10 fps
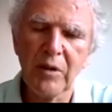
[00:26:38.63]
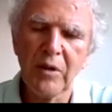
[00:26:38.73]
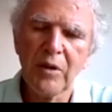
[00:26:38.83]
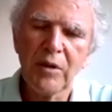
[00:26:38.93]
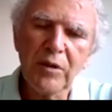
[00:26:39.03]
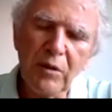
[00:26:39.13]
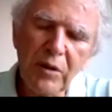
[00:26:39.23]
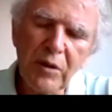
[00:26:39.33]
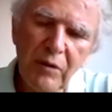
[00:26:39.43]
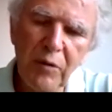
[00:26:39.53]
So
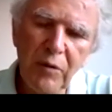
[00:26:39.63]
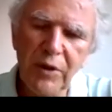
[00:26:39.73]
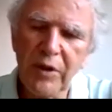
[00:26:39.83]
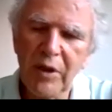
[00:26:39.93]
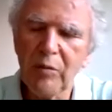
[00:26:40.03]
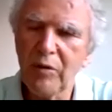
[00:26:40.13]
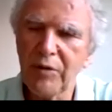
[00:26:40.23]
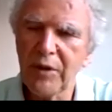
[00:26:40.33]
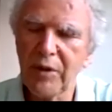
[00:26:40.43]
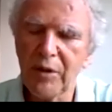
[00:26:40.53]
therefore, the number of
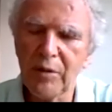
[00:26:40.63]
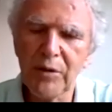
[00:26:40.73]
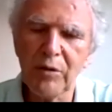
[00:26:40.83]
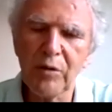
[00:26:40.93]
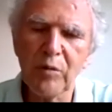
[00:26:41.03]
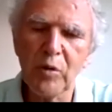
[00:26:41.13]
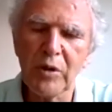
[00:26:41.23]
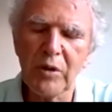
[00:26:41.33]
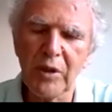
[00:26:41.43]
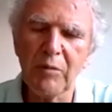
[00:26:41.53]
syndromes not more
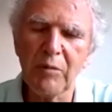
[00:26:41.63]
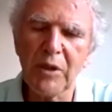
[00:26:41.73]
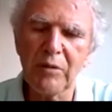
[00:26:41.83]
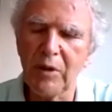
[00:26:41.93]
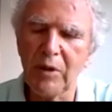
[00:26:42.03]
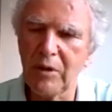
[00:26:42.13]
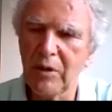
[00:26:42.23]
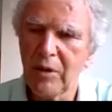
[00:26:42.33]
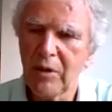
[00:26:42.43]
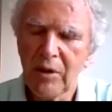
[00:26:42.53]
than n plus 1
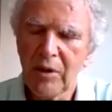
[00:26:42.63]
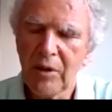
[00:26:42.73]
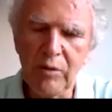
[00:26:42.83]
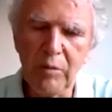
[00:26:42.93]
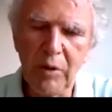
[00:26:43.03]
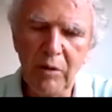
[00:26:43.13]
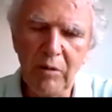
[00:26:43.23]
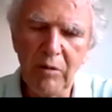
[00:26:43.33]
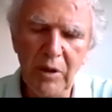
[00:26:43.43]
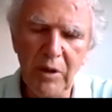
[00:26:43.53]
to the
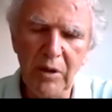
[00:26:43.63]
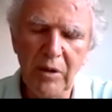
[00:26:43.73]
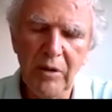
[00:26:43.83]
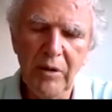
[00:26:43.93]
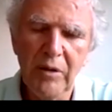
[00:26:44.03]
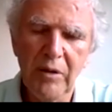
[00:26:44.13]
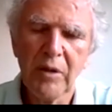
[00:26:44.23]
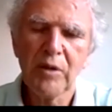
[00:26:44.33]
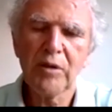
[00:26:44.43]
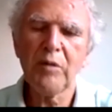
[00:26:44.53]
power r.
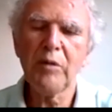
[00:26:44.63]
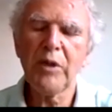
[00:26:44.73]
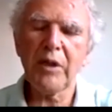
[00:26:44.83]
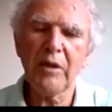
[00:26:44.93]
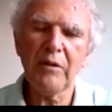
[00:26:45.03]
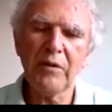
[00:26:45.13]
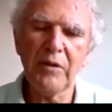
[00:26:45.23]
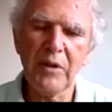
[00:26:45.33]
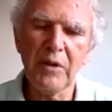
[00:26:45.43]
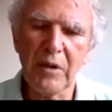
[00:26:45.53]
So we have
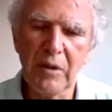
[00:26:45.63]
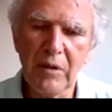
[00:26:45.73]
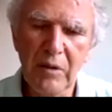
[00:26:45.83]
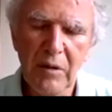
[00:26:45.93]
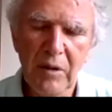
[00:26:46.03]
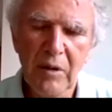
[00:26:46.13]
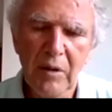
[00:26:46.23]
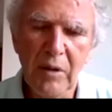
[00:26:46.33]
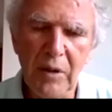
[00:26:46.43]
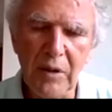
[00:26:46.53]
then,
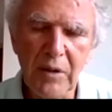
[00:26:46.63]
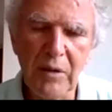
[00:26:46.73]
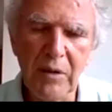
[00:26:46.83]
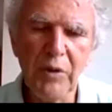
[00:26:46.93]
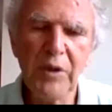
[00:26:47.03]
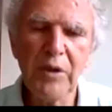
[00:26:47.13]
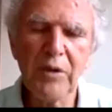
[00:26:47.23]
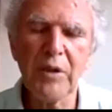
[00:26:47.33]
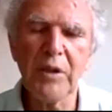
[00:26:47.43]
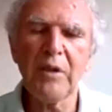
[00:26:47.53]
we need
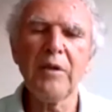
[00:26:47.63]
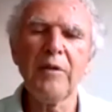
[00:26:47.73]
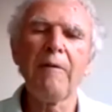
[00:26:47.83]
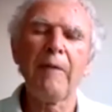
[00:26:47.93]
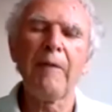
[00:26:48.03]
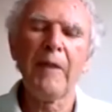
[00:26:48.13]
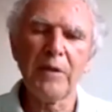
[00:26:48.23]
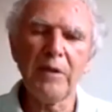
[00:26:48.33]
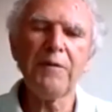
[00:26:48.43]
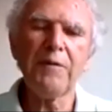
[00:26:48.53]
that
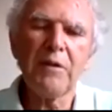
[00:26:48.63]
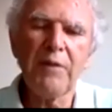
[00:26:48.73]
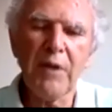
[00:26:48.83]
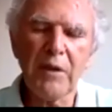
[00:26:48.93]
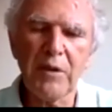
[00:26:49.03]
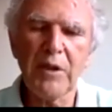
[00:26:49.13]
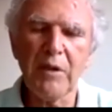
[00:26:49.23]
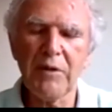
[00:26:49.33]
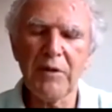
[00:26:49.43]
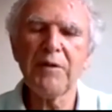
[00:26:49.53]
different vectors
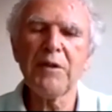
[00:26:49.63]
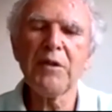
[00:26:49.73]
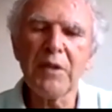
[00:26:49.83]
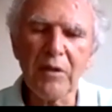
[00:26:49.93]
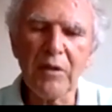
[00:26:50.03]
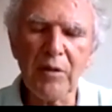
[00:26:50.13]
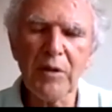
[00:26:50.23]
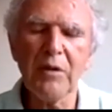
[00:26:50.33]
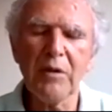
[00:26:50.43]
have different syndromes.